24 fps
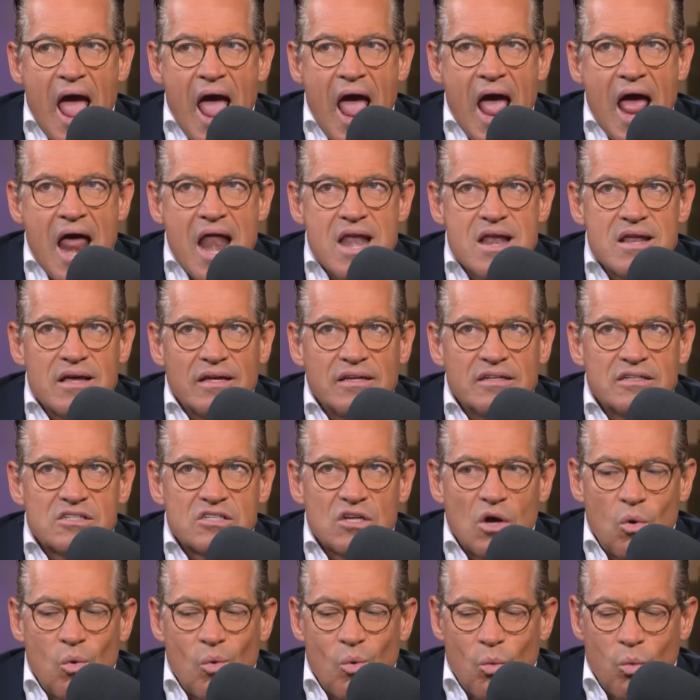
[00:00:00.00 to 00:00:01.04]
And
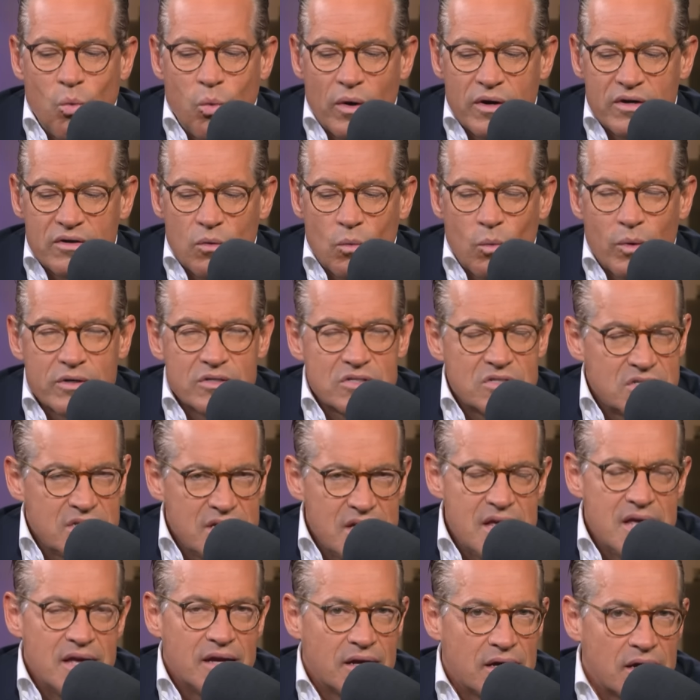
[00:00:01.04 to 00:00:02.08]
so we're, we're
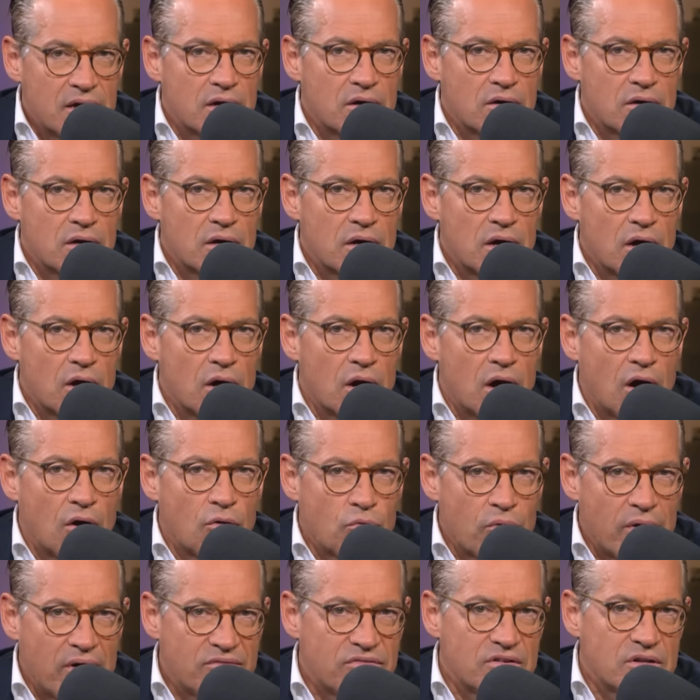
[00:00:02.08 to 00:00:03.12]
seeing a
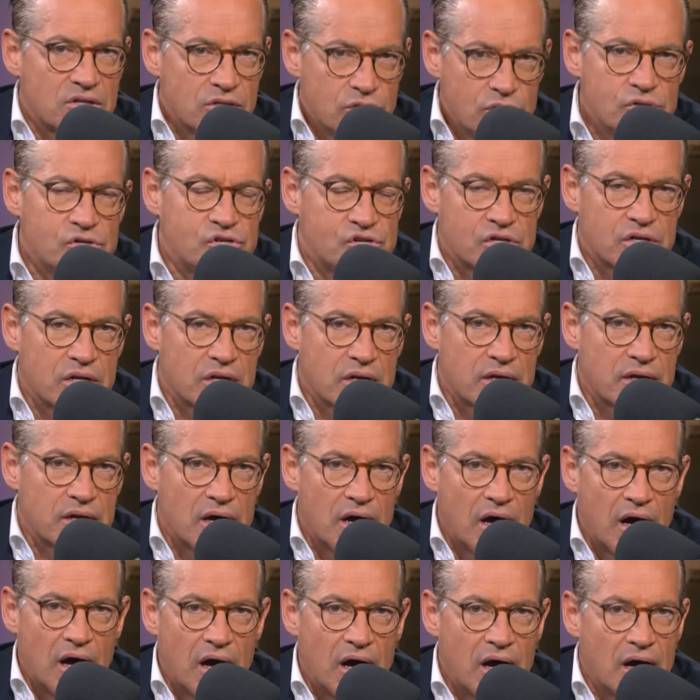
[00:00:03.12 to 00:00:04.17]
revolution
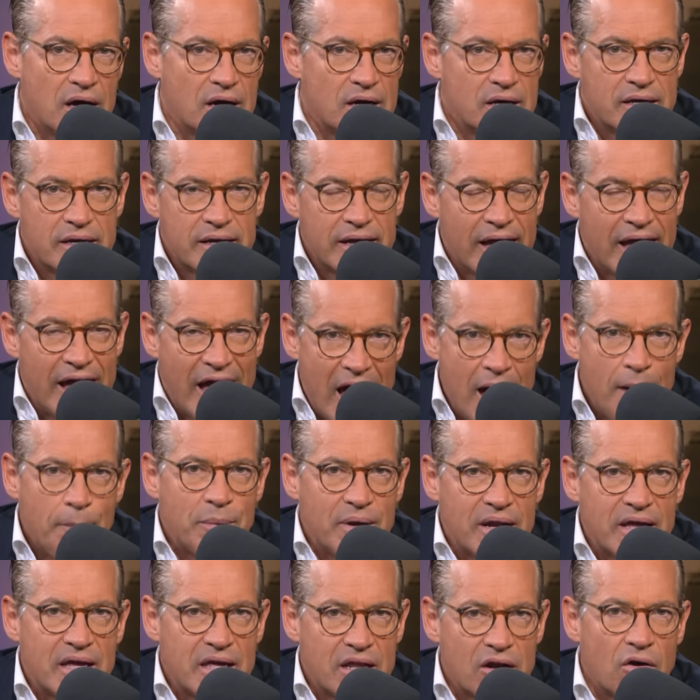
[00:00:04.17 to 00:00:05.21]
uh,
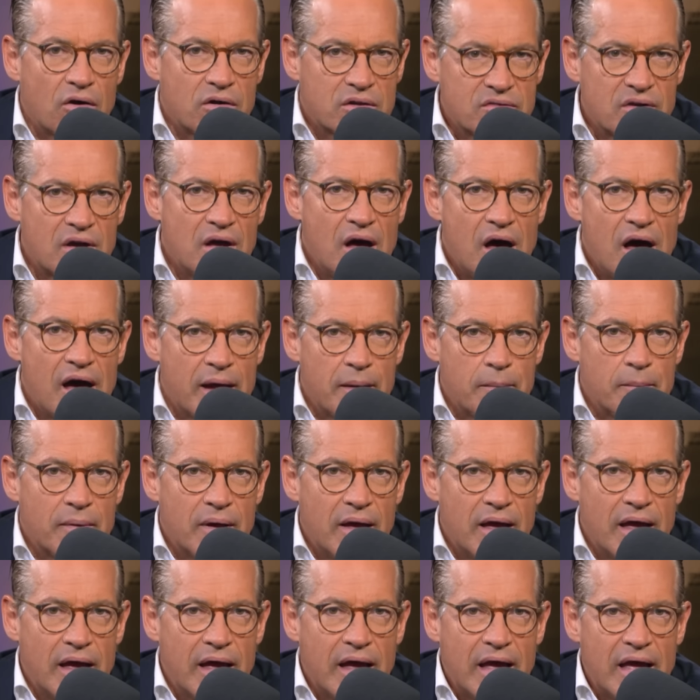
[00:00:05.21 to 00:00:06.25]
happening in our time,
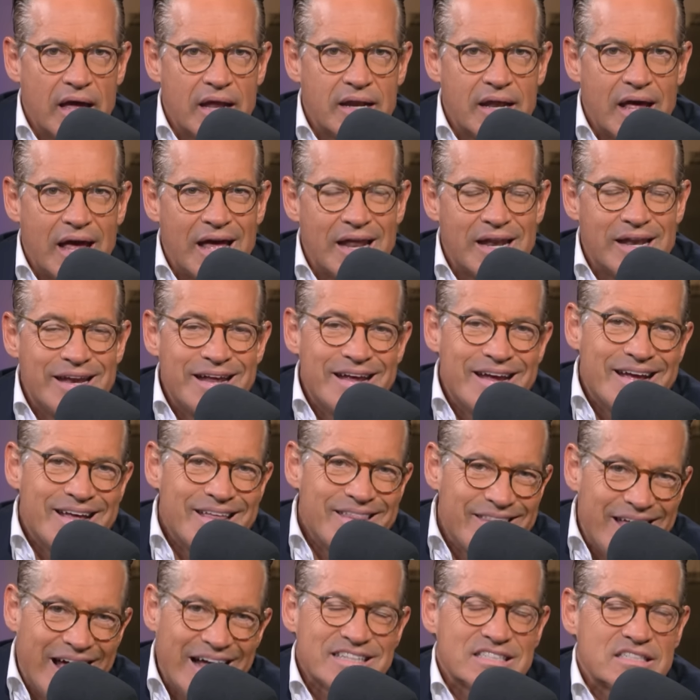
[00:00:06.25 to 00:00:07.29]
and and
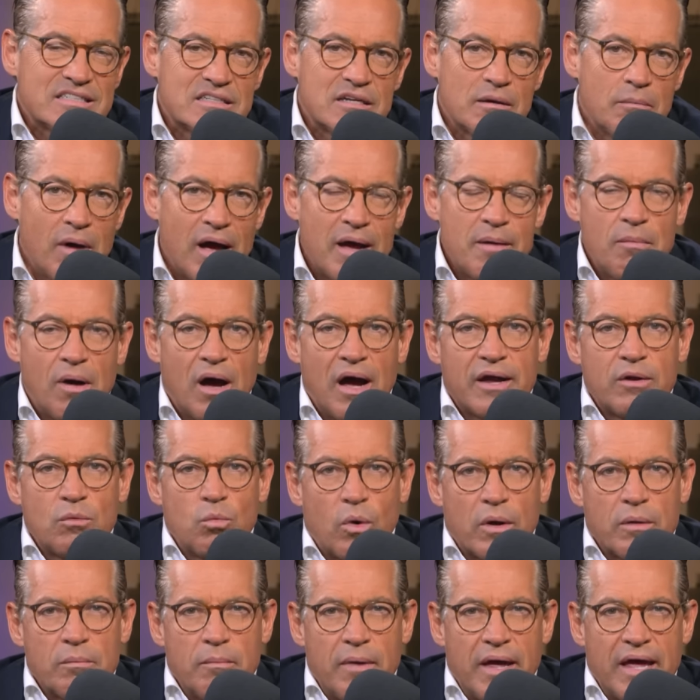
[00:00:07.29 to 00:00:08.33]
that's, to my mind,
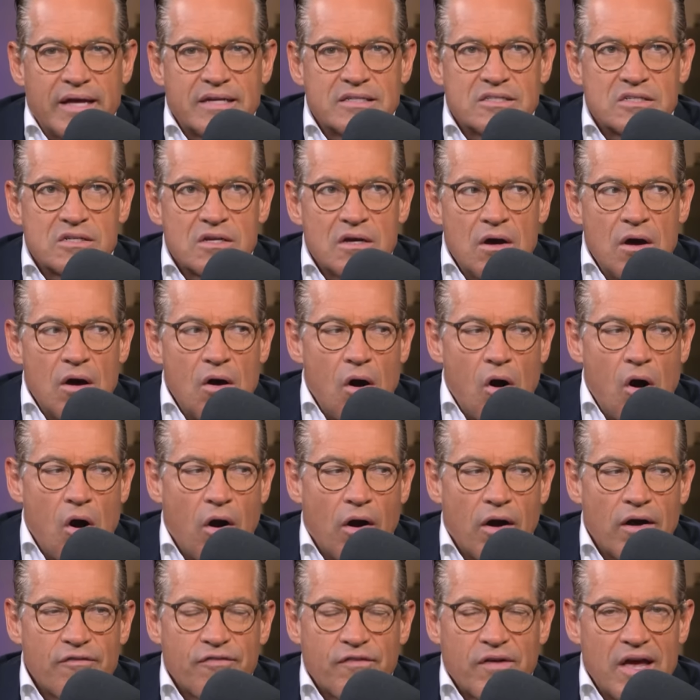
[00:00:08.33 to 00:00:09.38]
what makes
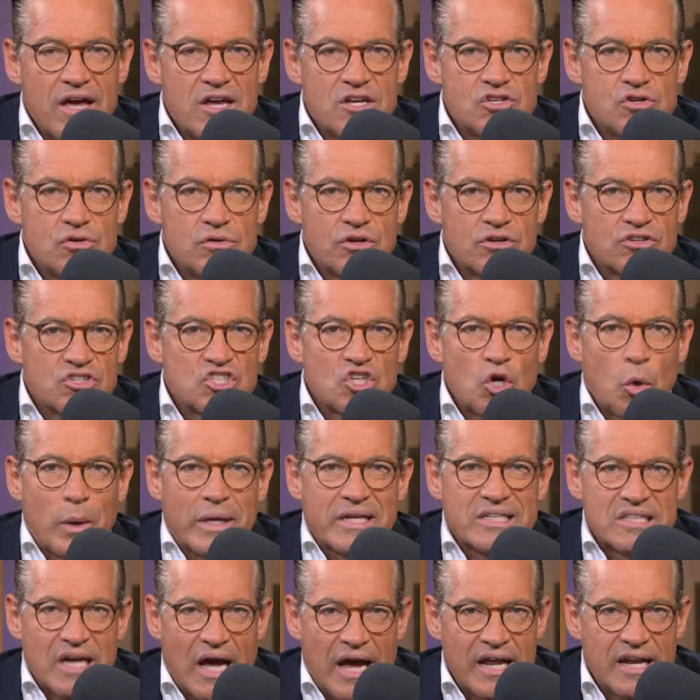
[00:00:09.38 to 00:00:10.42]
R F K Junior so
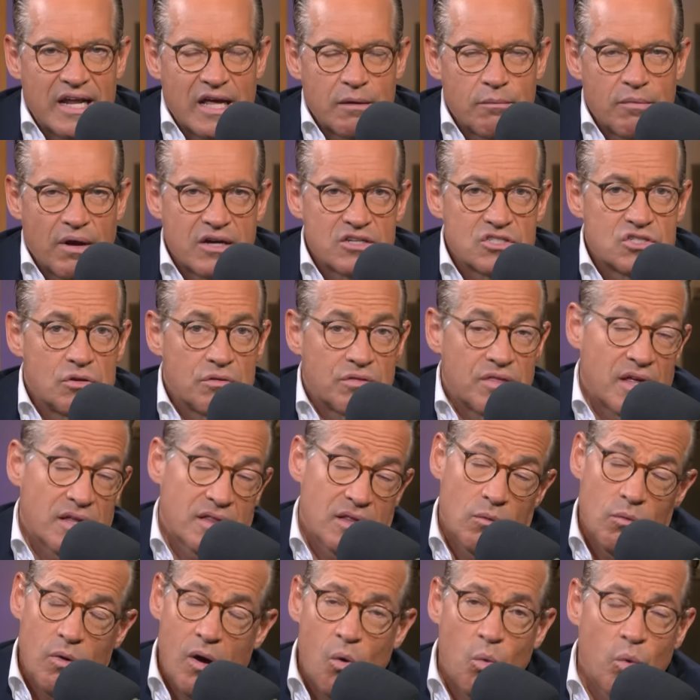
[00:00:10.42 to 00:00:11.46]
exciting, because you think
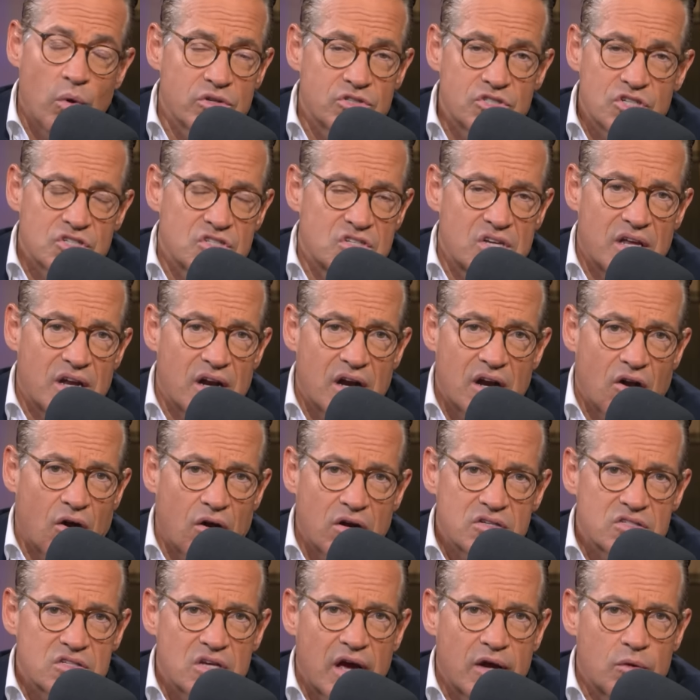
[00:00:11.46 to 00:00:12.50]
that, well, we'll just see it on
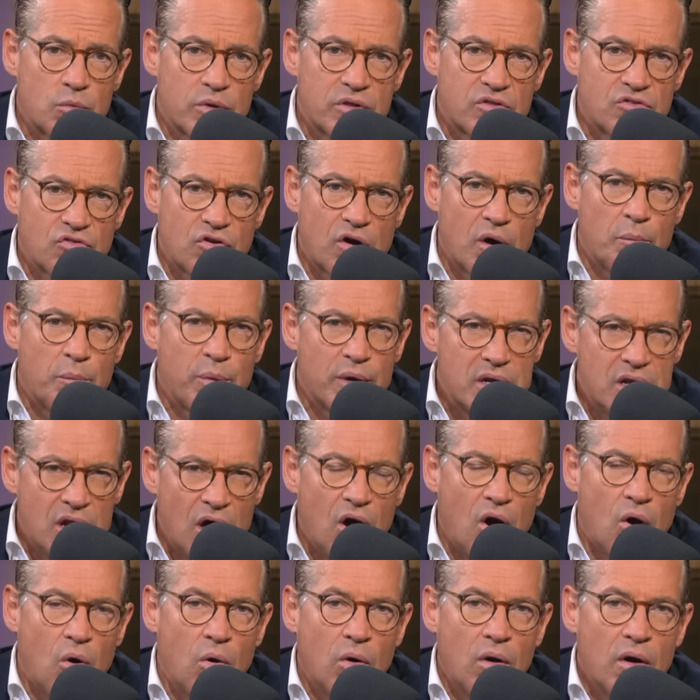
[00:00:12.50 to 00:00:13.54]
our side with Trump, but
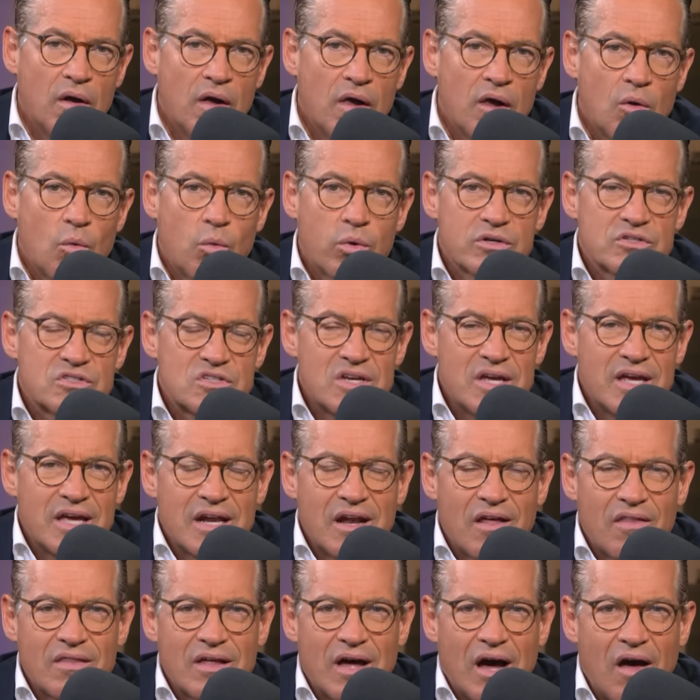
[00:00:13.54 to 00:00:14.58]
no, we're seeing it
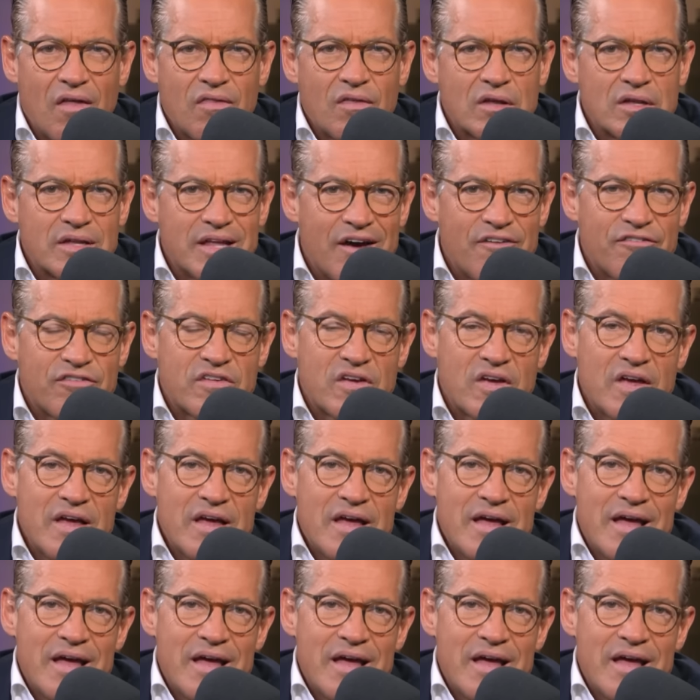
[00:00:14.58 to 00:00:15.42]
on the on the left